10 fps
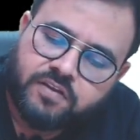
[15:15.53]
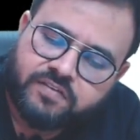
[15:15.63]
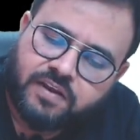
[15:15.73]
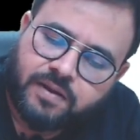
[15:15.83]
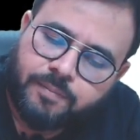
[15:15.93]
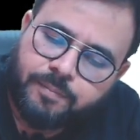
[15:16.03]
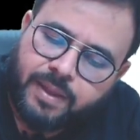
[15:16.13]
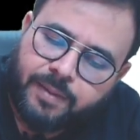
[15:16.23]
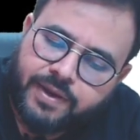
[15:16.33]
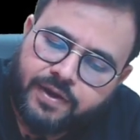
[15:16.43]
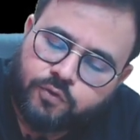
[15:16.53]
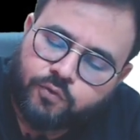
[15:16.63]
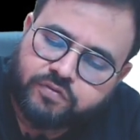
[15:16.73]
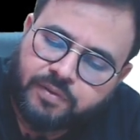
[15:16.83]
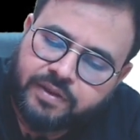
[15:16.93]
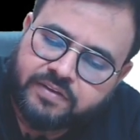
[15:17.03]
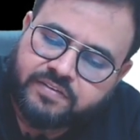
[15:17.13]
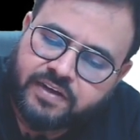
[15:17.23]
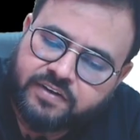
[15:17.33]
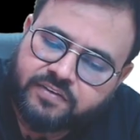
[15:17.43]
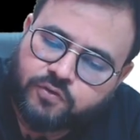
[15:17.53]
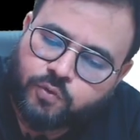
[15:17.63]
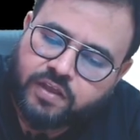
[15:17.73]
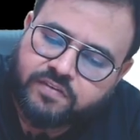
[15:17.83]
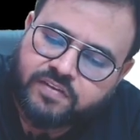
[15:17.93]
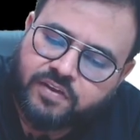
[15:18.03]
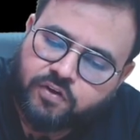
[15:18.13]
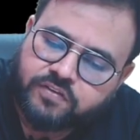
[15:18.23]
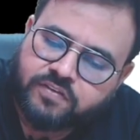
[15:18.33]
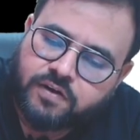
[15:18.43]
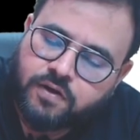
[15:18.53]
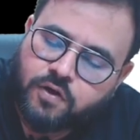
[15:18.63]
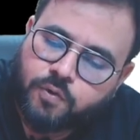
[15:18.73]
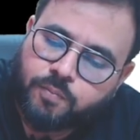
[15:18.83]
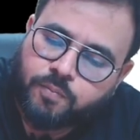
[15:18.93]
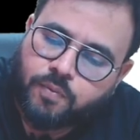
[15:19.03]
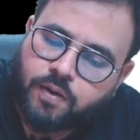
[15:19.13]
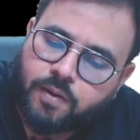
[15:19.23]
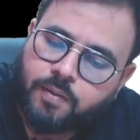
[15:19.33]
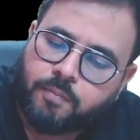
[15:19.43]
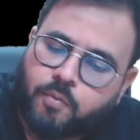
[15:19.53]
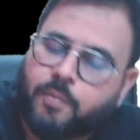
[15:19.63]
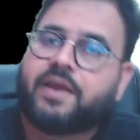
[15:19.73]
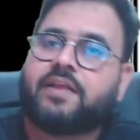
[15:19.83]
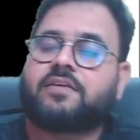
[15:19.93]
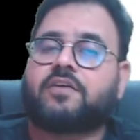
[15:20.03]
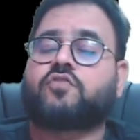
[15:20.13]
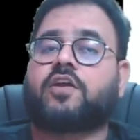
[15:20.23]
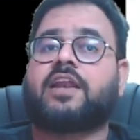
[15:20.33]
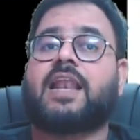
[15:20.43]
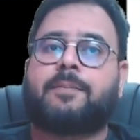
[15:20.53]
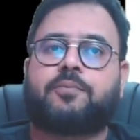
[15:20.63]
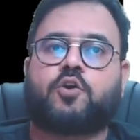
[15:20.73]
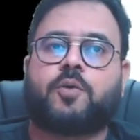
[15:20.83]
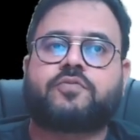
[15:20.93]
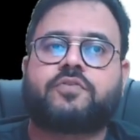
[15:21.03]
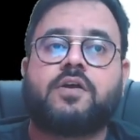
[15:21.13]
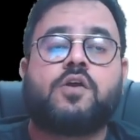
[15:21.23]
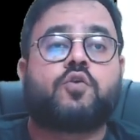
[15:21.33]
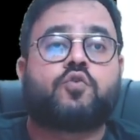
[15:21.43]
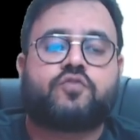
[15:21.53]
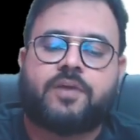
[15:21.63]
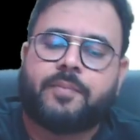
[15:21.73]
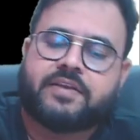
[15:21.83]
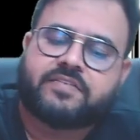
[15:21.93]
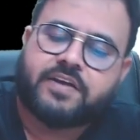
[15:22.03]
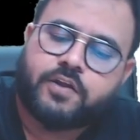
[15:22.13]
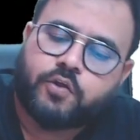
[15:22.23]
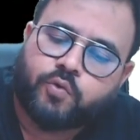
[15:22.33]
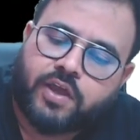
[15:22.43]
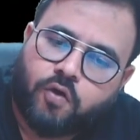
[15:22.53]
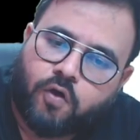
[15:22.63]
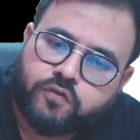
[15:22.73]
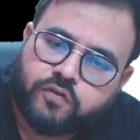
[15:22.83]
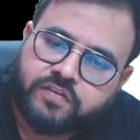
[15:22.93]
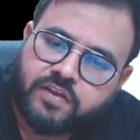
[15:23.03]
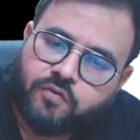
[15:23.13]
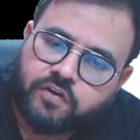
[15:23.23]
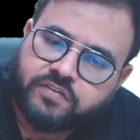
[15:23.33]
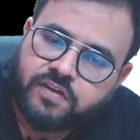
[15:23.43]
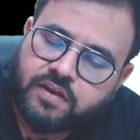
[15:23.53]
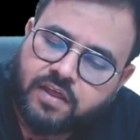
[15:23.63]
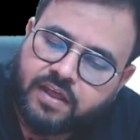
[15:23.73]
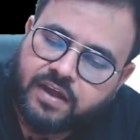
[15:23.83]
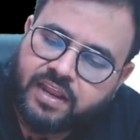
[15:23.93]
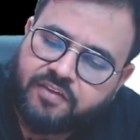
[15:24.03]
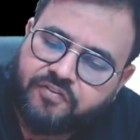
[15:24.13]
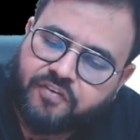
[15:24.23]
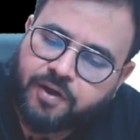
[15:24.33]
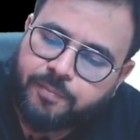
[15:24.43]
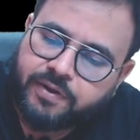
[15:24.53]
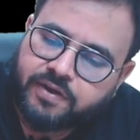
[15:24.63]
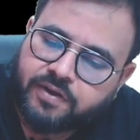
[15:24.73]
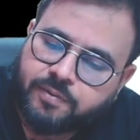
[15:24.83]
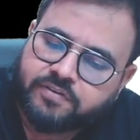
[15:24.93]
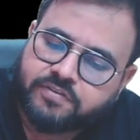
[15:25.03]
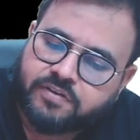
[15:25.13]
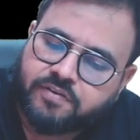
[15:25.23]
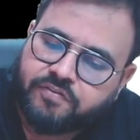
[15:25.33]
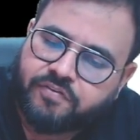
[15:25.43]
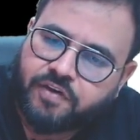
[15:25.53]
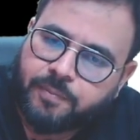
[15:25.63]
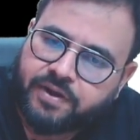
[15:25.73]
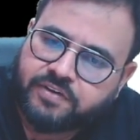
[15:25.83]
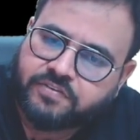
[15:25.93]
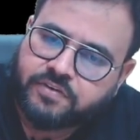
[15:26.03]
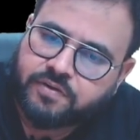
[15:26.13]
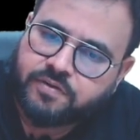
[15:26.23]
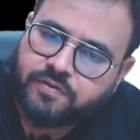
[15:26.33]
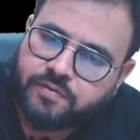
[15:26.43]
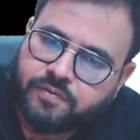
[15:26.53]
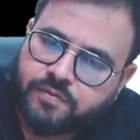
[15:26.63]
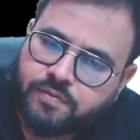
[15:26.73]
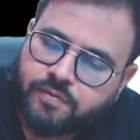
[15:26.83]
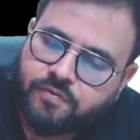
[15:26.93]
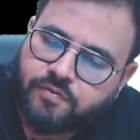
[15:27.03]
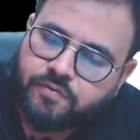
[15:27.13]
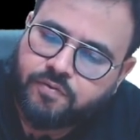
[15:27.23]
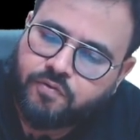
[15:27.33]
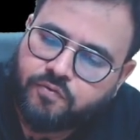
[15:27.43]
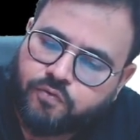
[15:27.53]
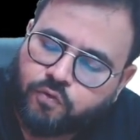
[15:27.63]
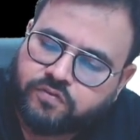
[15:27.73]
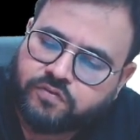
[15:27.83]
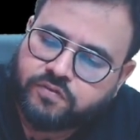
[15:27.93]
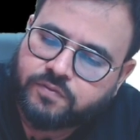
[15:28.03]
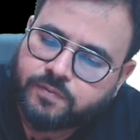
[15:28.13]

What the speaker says: Sir, maybe to some extent you can say what sir? Mobile sorry laptops. To some extent you can also say what sir? Refurbished phones.